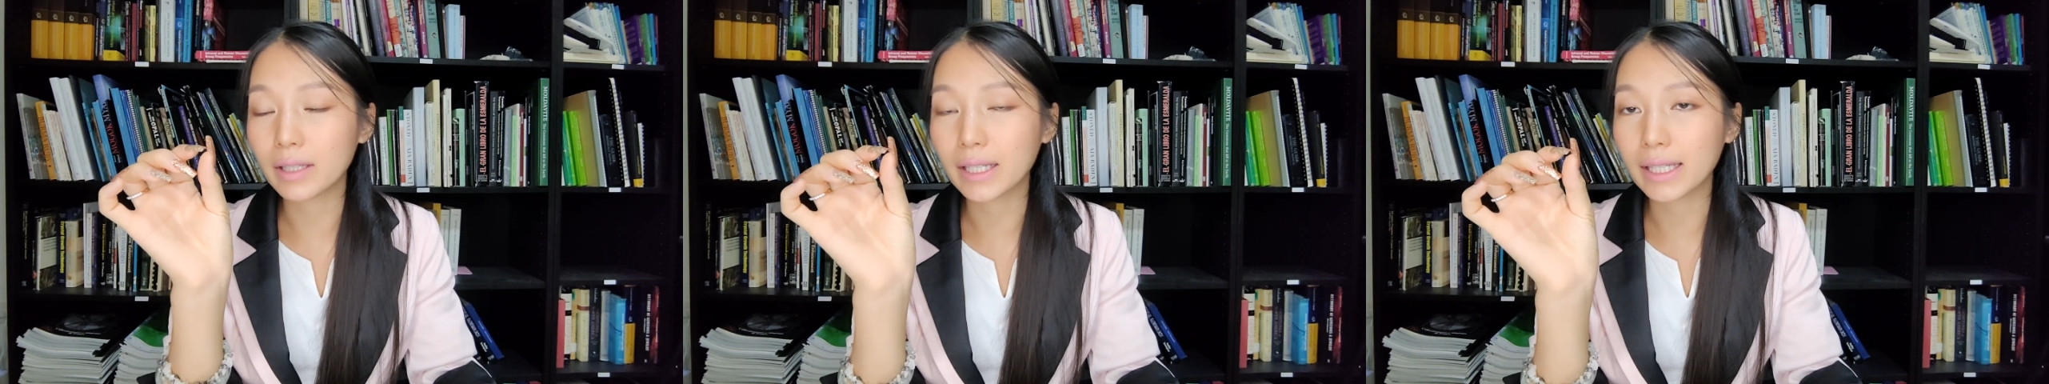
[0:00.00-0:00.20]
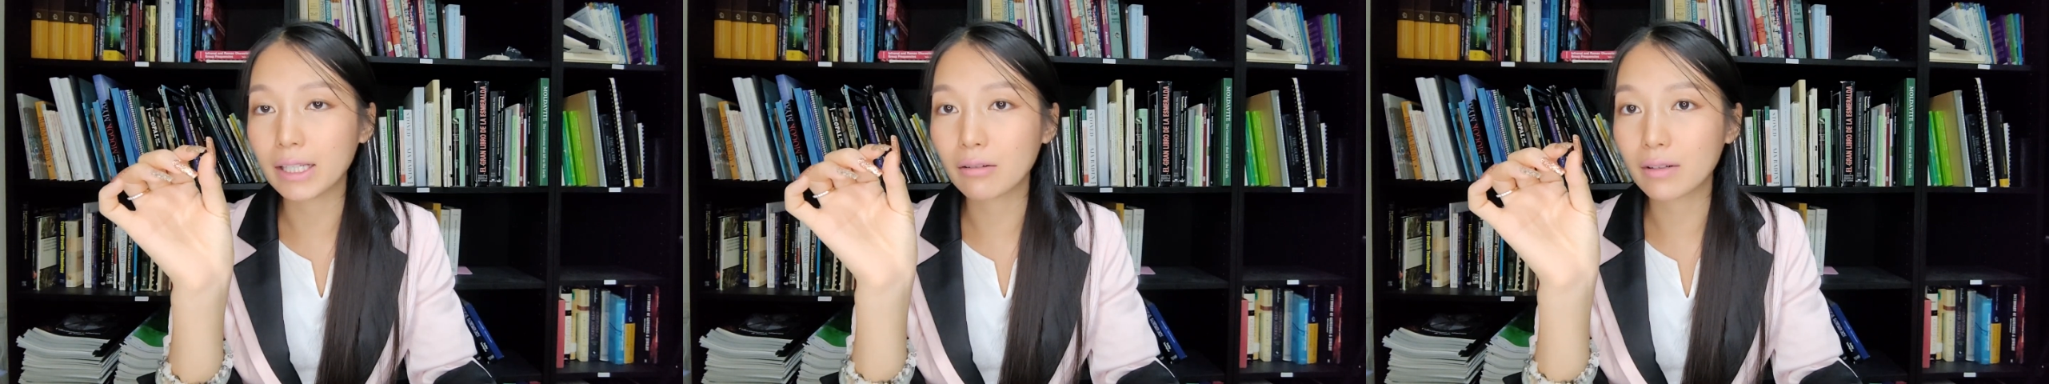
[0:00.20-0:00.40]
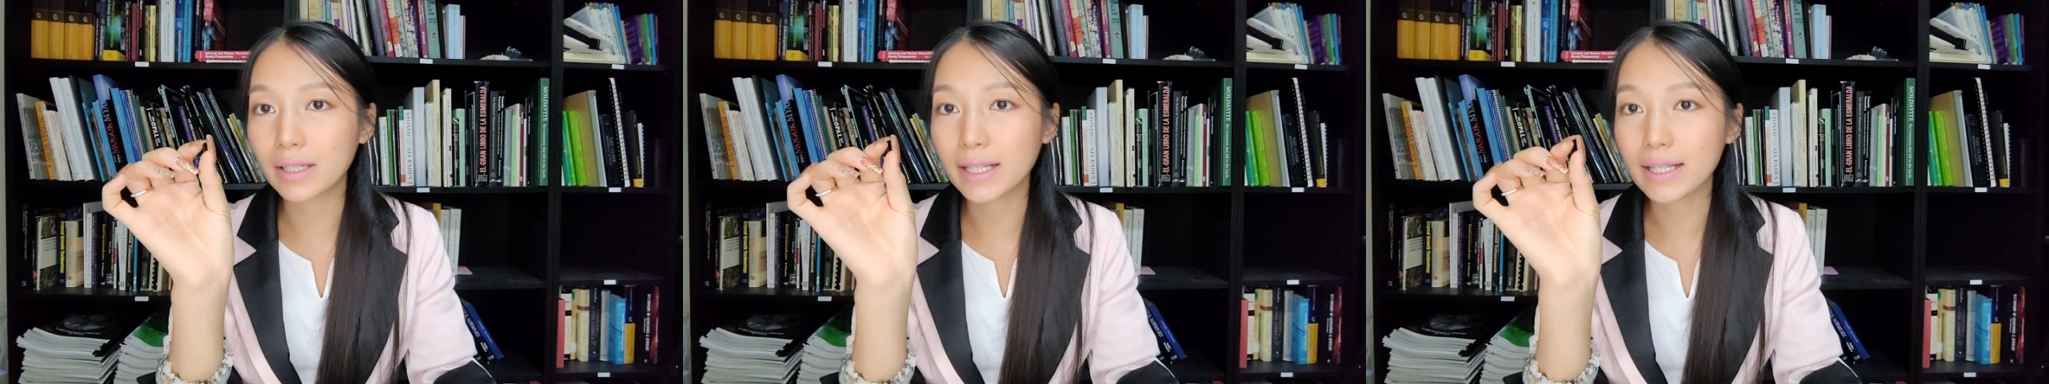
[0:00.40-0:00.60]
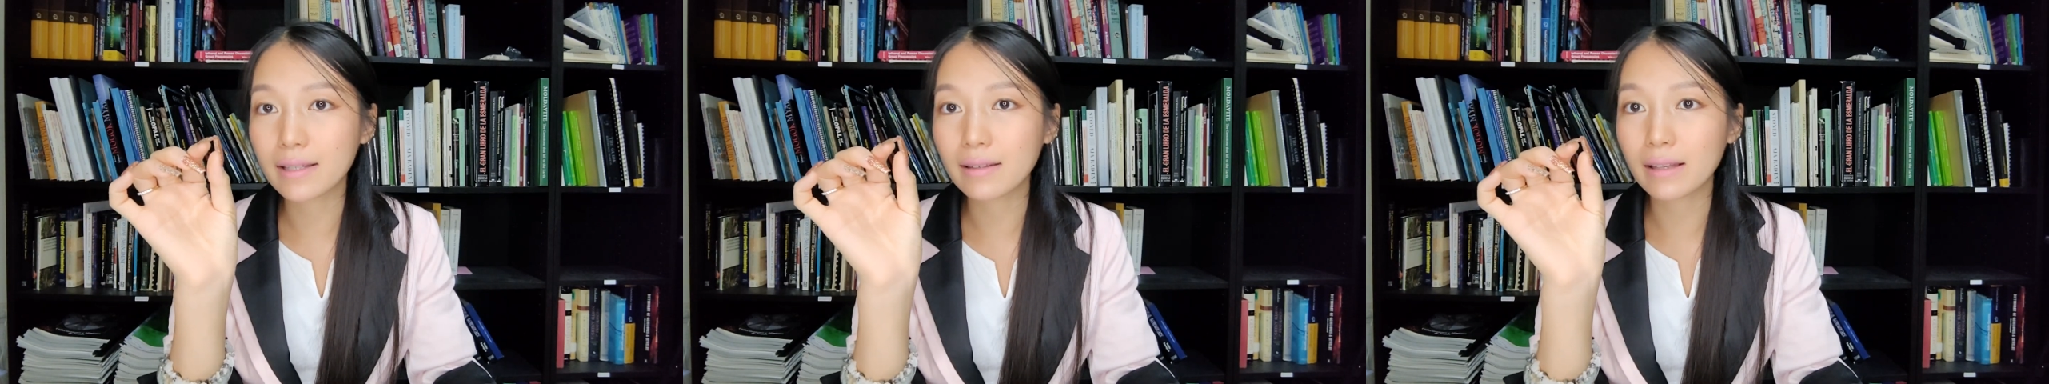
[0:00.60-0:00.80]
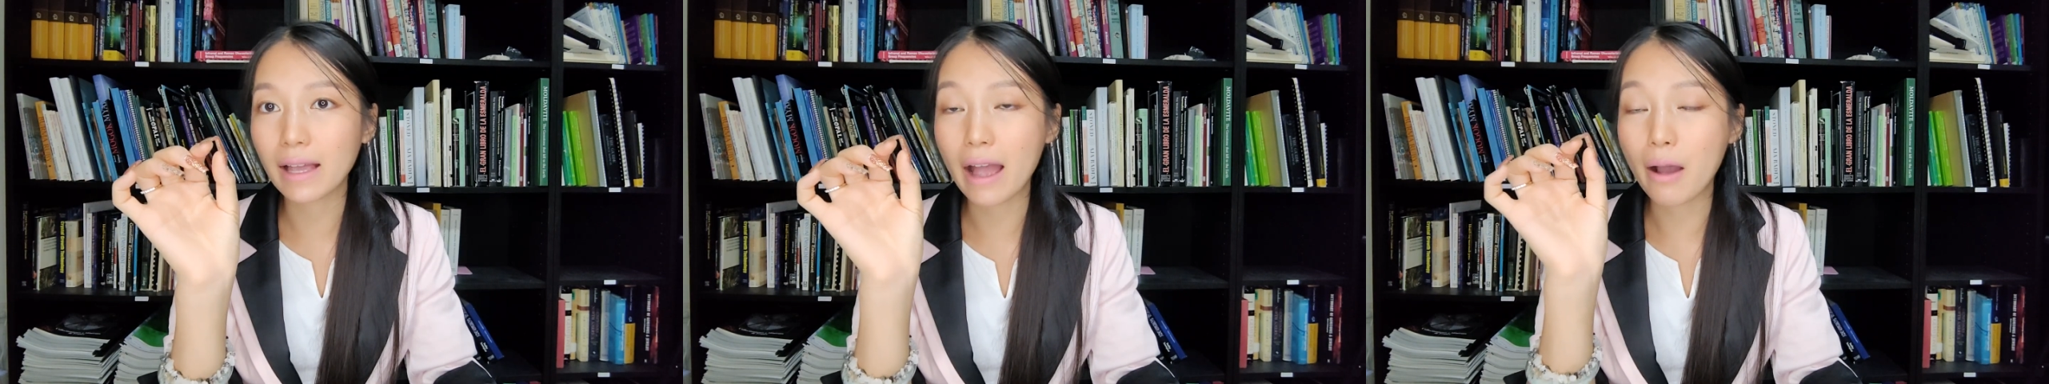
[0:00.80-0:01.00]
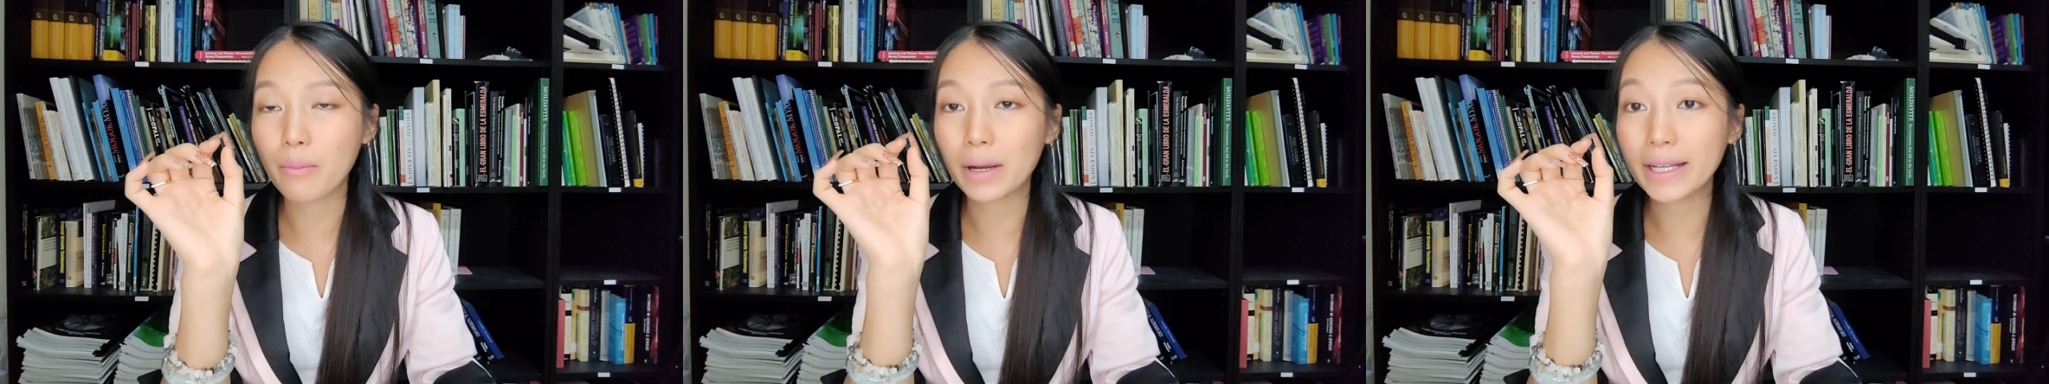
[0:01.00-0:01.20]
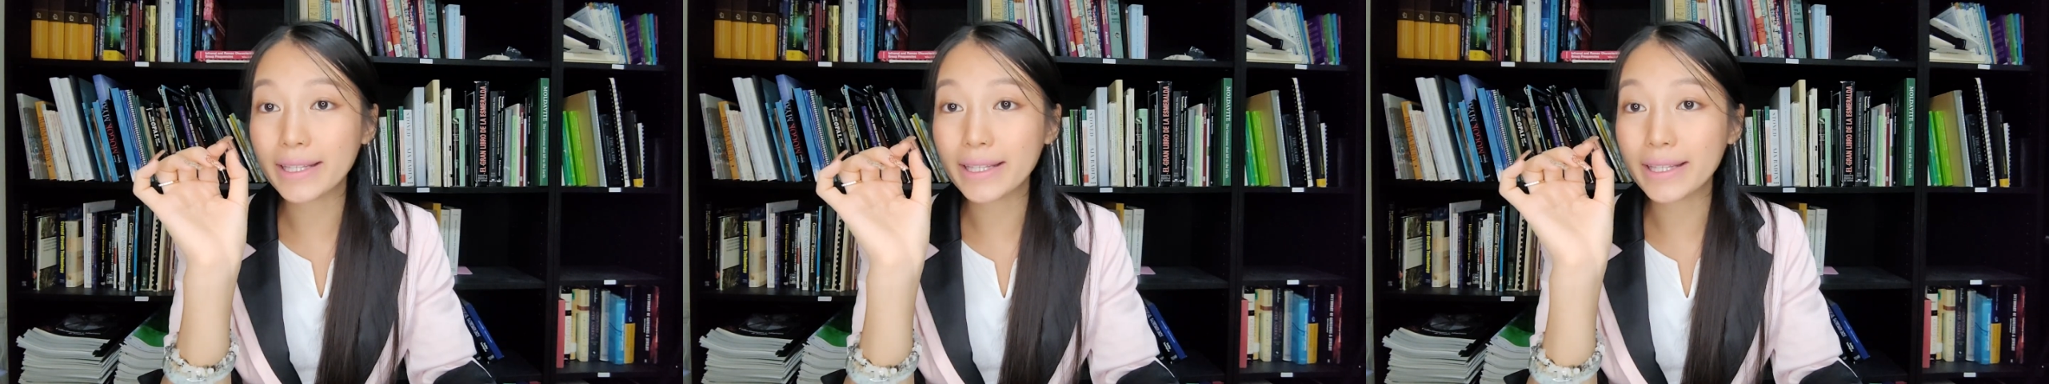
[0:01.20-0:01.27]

the nucleus have a